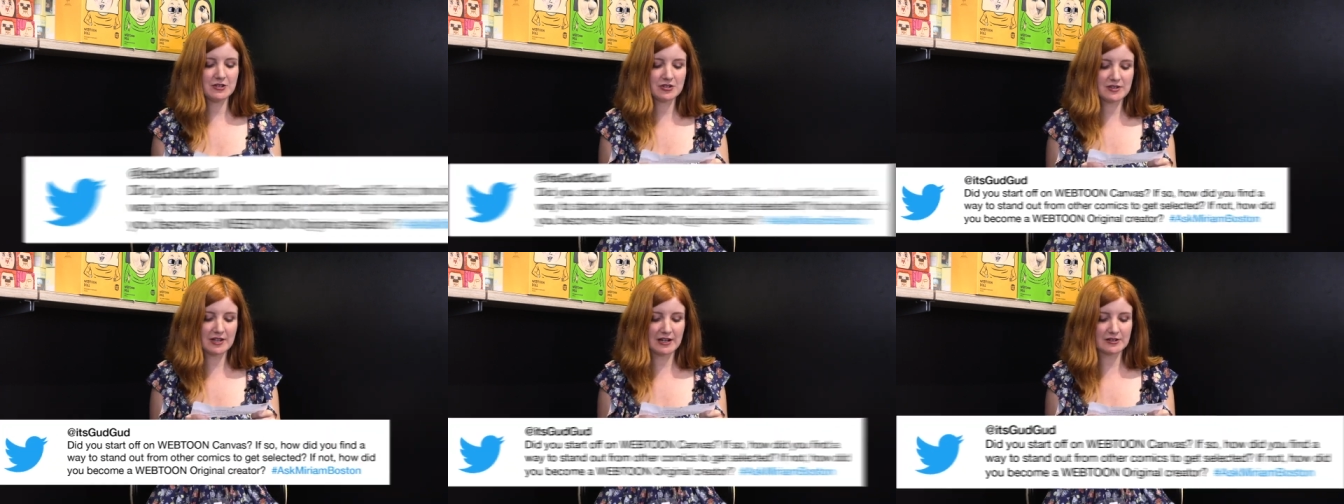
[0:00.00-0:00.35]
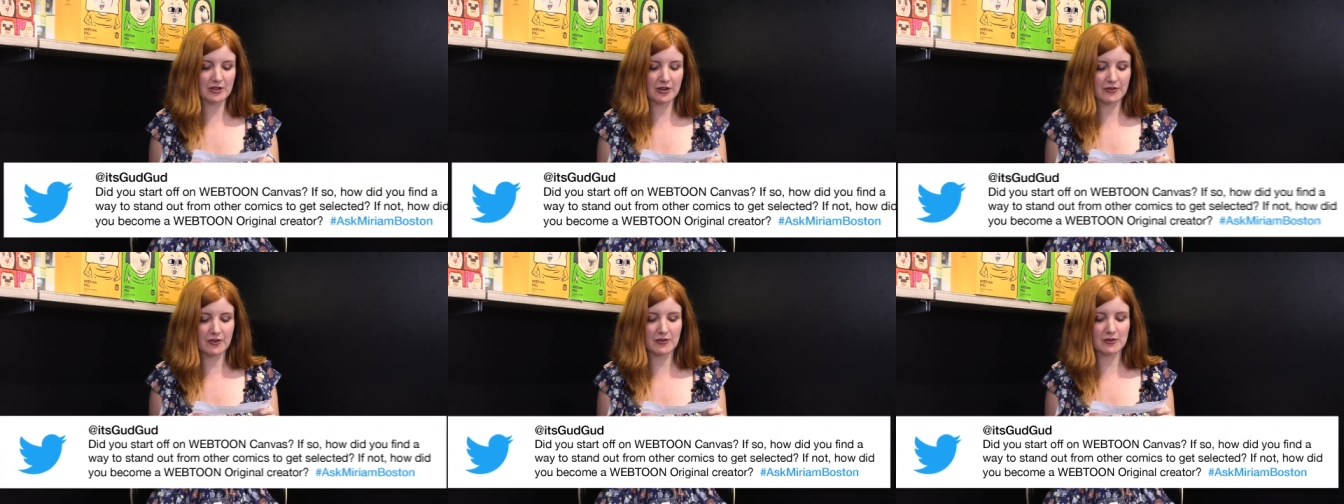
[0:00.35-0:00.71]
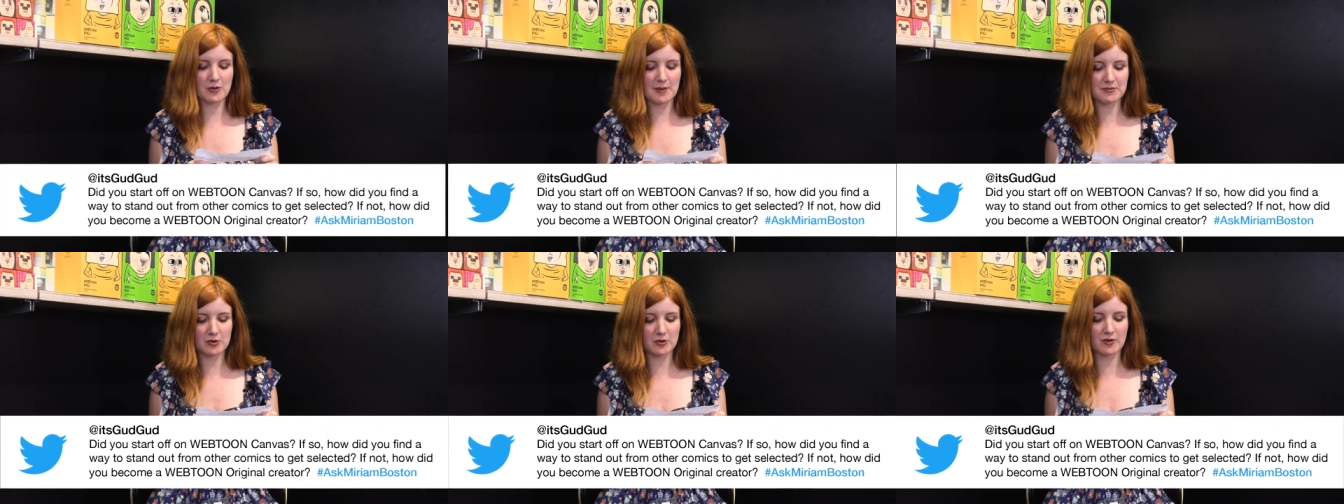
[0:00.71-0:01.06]
you start off on
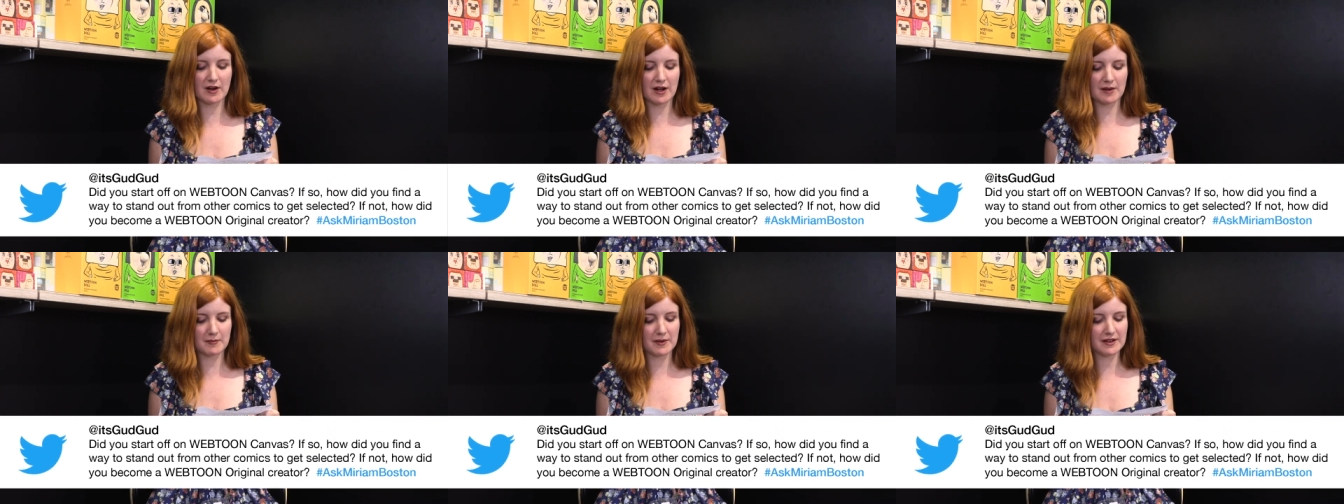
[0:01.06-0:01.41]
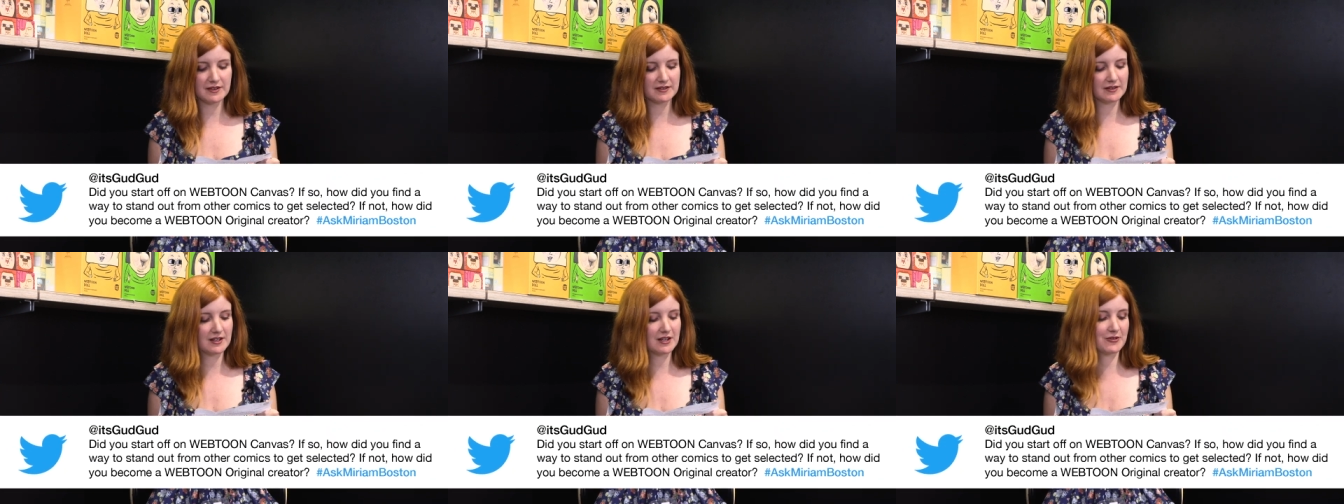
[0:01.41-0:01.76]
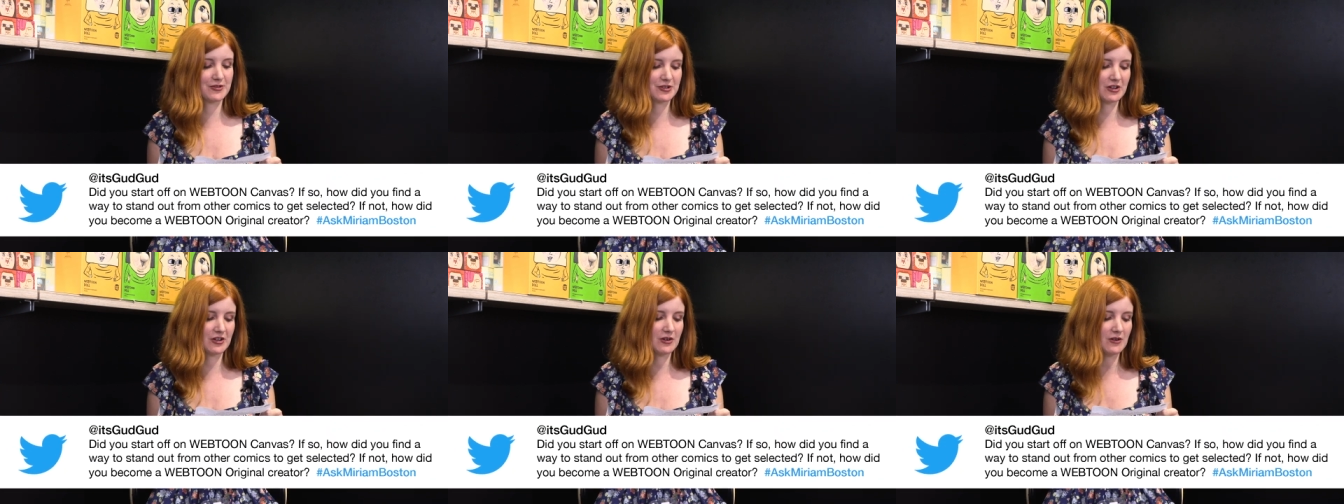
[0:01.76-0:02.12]
Webtoon Canvas? If
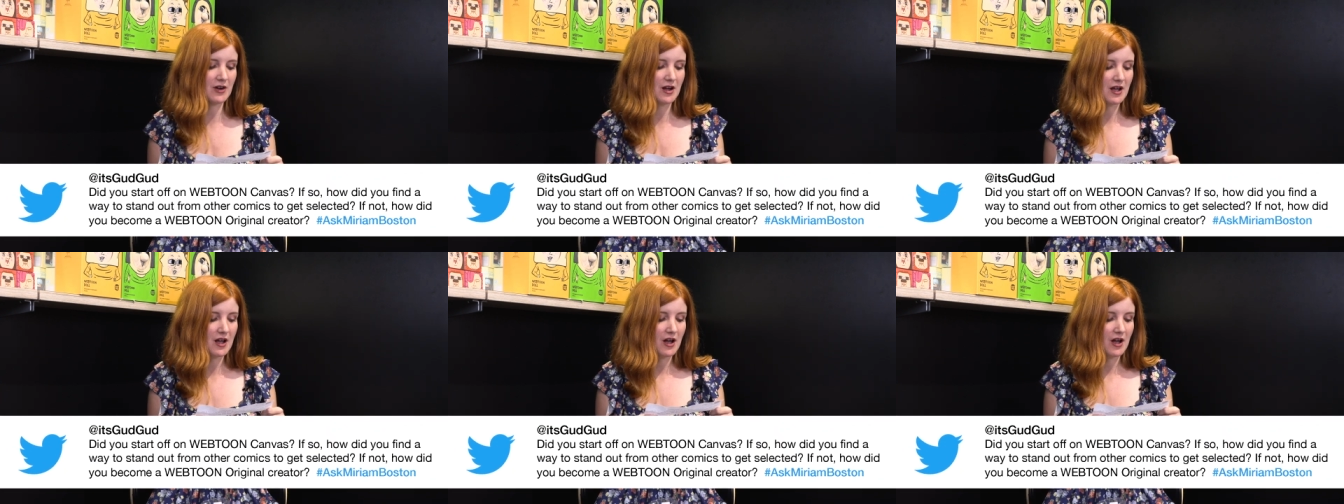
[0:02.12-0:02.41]
so,